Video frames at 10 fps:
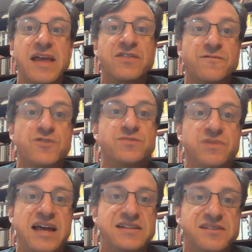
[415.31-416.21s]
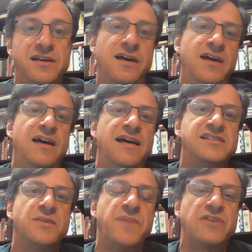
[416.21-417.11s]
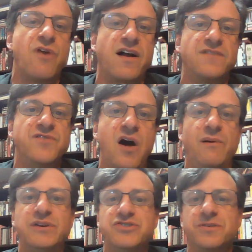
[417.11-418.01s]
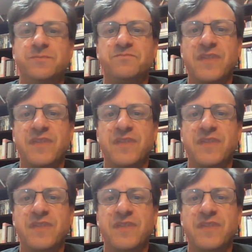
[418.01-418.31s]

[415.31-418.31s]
in the first place as the bedrock of knowledge.